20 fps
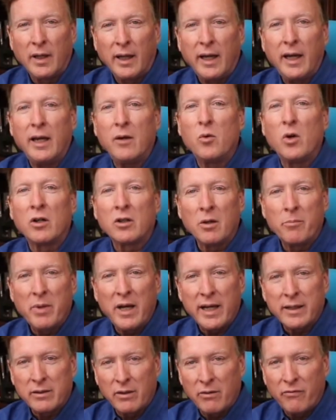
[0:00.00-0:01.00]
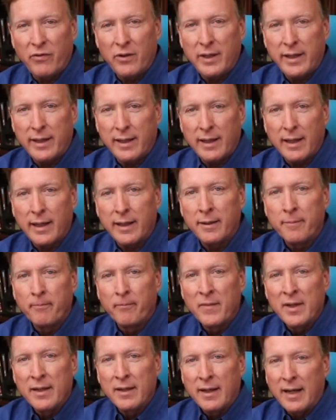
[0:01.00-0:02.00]
Hey, welcome back to the Fitting Guy.
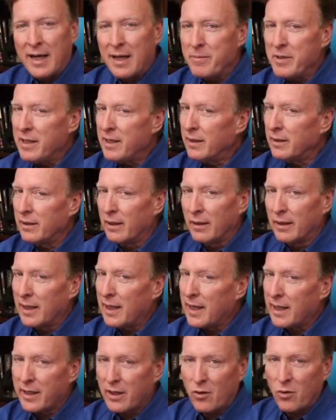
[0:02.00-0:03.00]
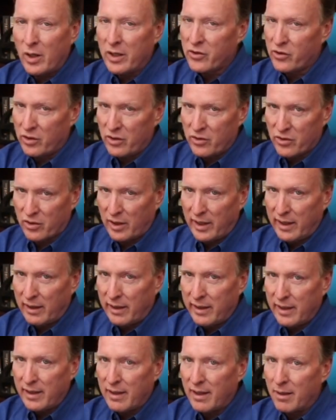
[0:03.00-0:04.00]
I've been getting a lot of questions lately